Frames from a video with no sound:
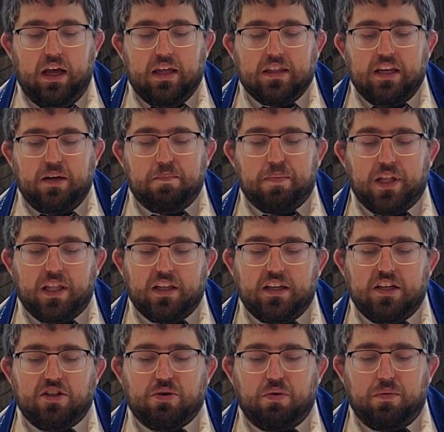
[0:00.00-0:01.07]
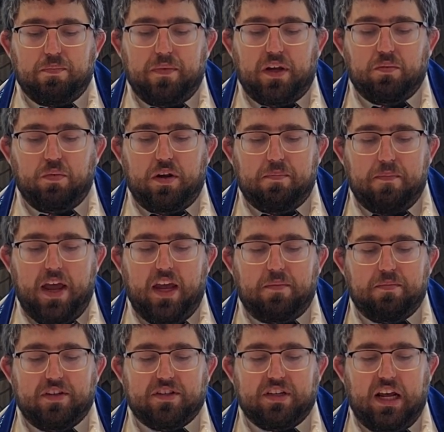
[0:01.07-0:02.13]
The ability to admit we made
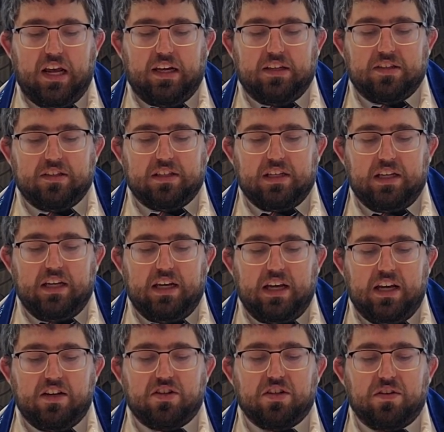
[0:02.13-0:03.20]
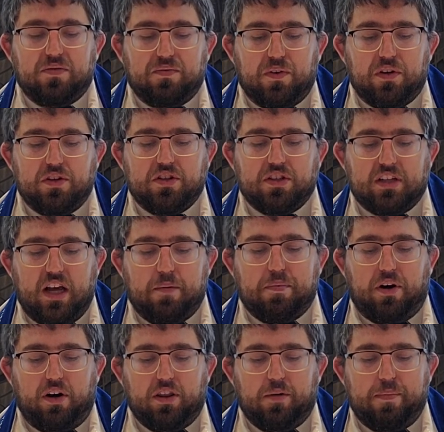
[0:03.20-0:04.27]
mistakes is the first step
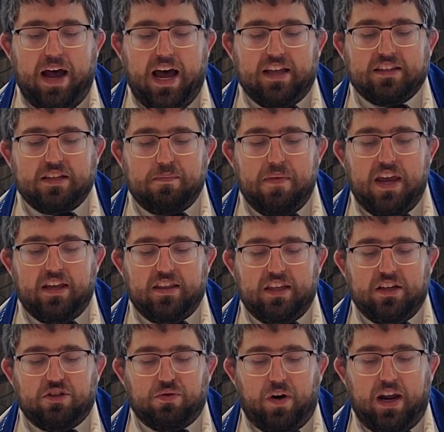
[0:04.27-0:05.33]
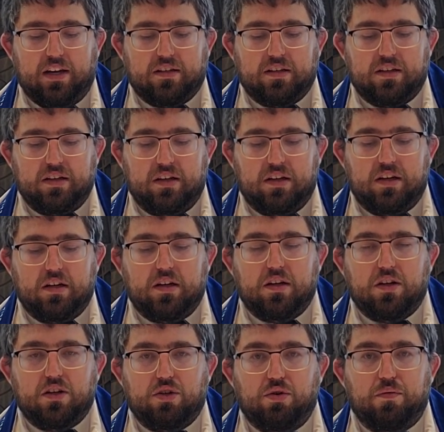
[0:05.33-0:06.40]
on the path to make things right,
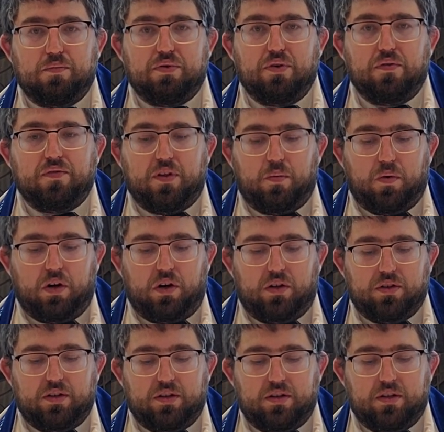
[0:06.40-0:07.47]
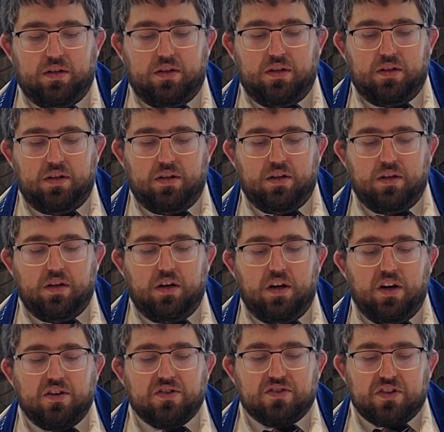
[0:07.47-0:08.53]
to improve the world.
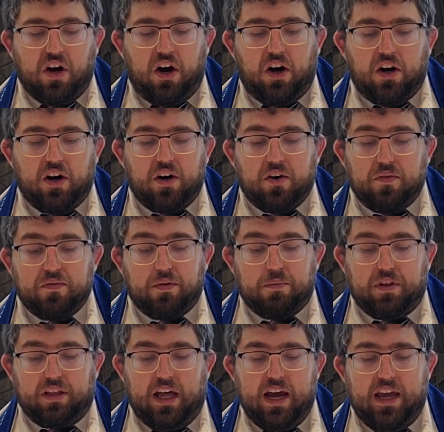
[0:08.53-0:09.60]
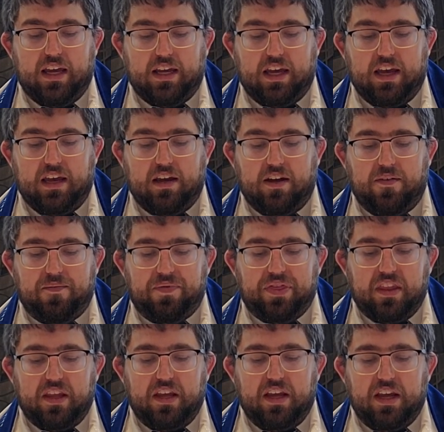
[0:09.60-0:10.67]
Scar, from The Lion King,
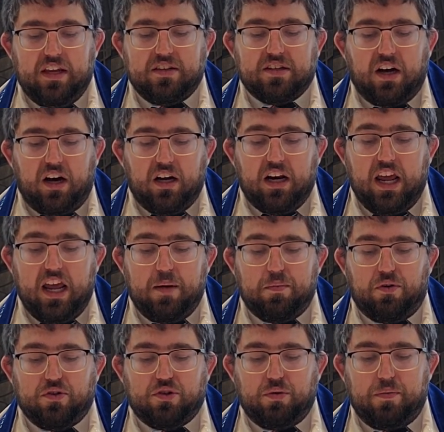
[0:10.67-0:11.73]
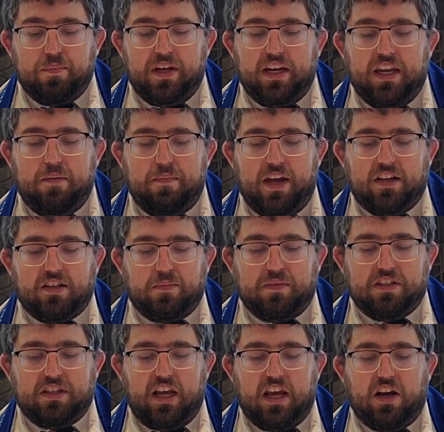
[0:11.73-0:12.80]
is unable to admit he makes a
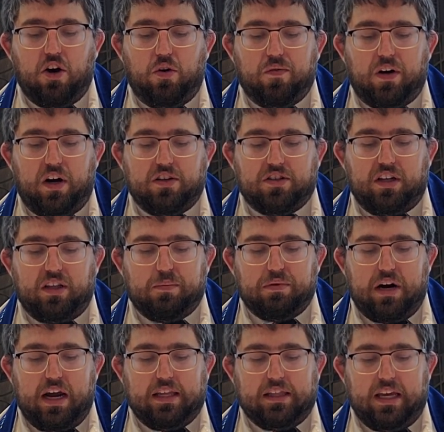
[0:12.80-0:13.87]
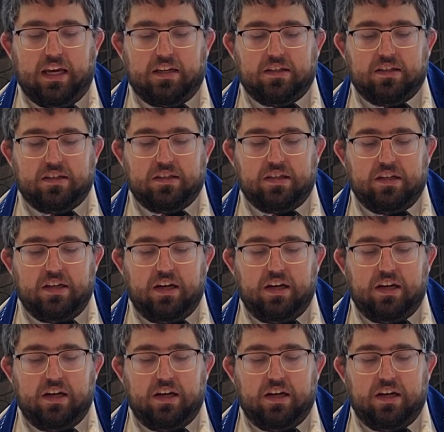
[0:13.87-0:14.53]
mistake over hunting the Pride Lands,